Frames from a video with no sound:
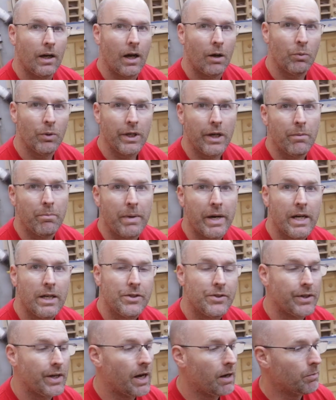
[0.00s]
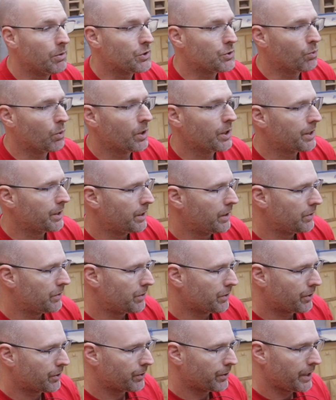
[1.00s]
I'm really amazed at how much work it is
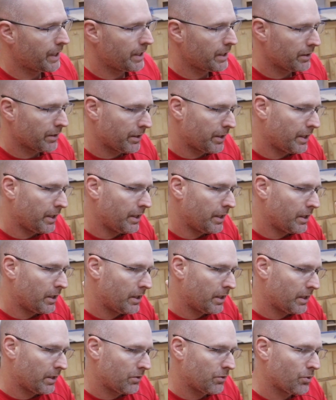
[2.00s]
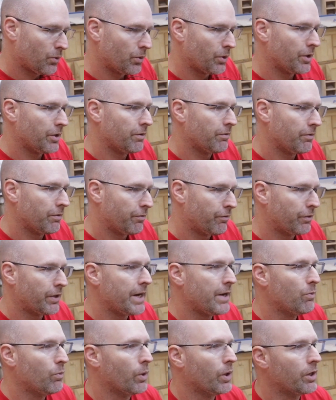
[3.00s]
to create the sort of
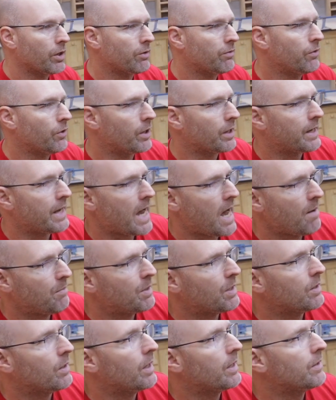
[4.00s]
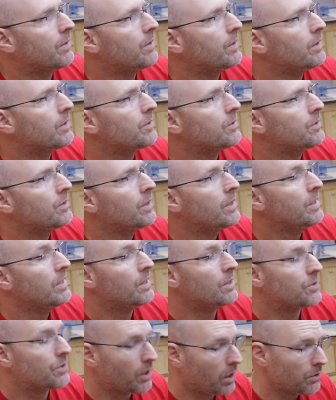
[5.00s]
framework for a cabinet like this.
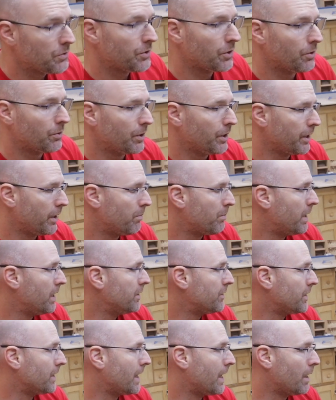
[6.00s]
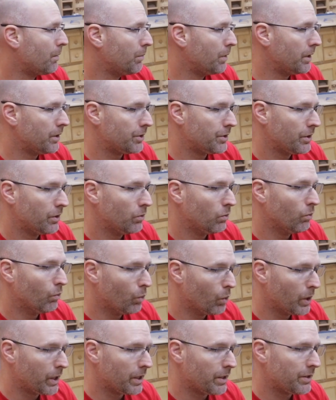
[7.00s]
And it's also really amazing how much
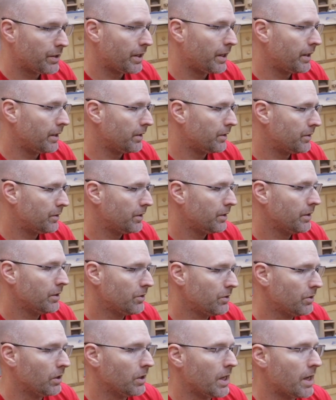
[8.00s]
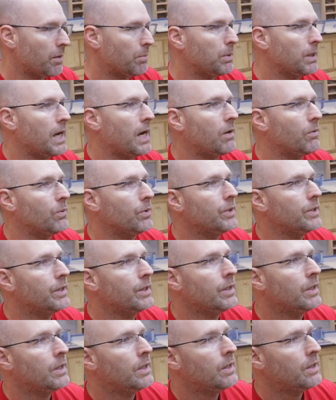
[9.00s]
wood it takes. This is a lot of plywood
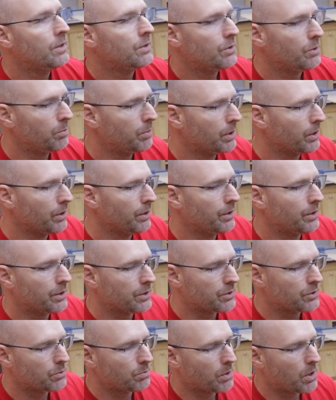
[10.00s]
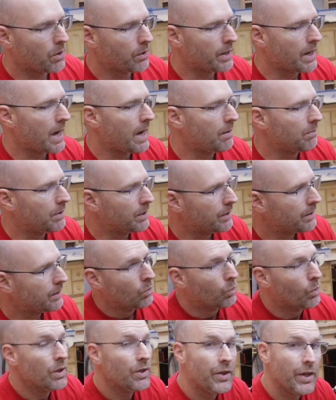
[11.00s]
to build this small cabinet.
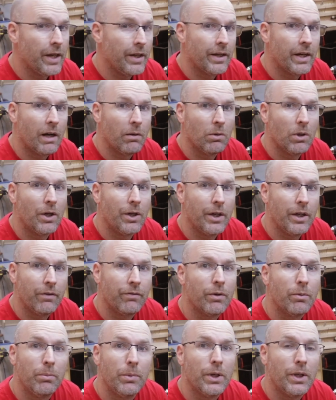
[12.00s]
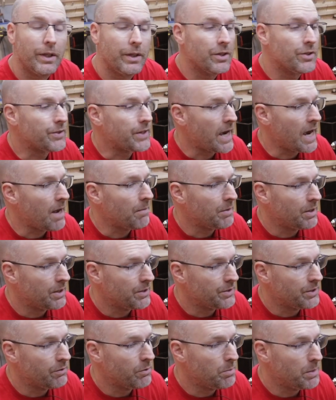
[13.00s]
One thing that I'm learning from building this cabinet
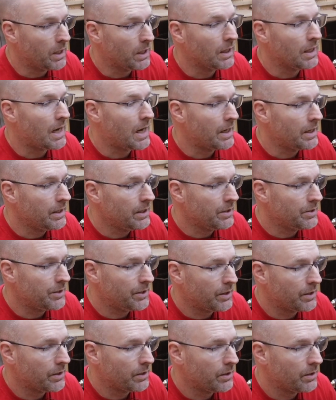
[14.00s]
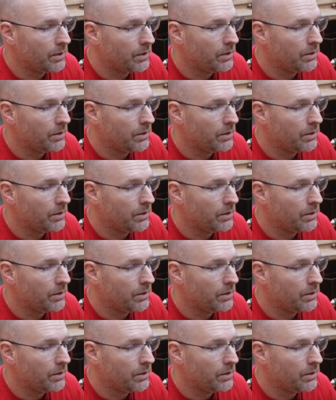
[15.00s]
is it would be a lot easier